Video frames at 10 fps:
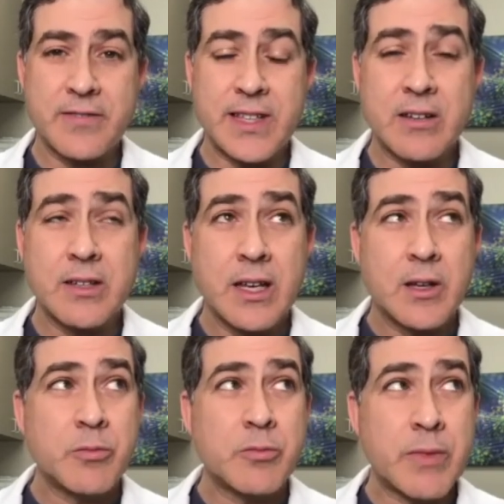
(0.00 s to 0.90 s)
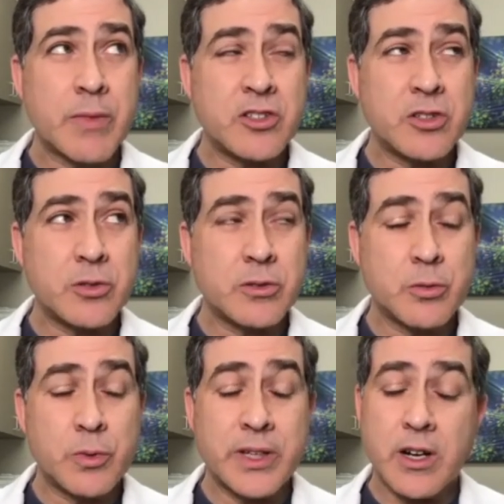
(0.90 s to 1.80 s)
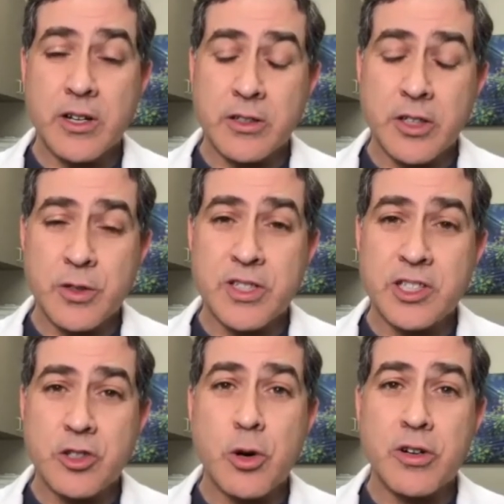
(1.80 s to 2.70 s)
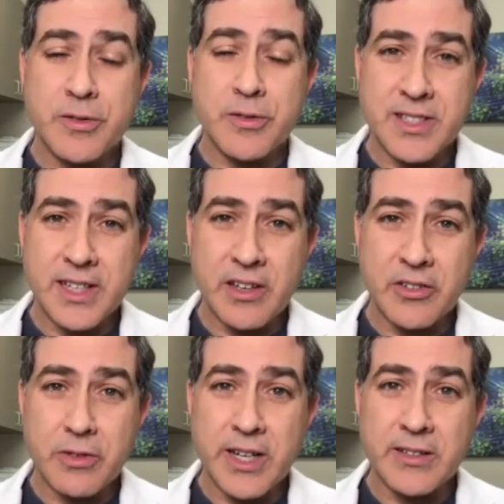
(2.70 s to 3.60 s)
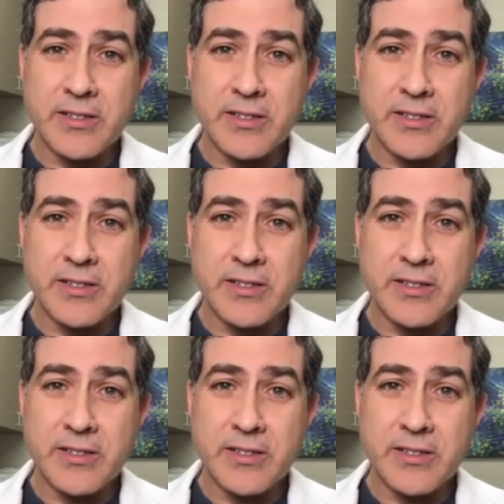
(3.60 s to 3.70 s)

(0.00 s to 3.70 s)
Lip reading: Now, mind you, we are using your own cells, right?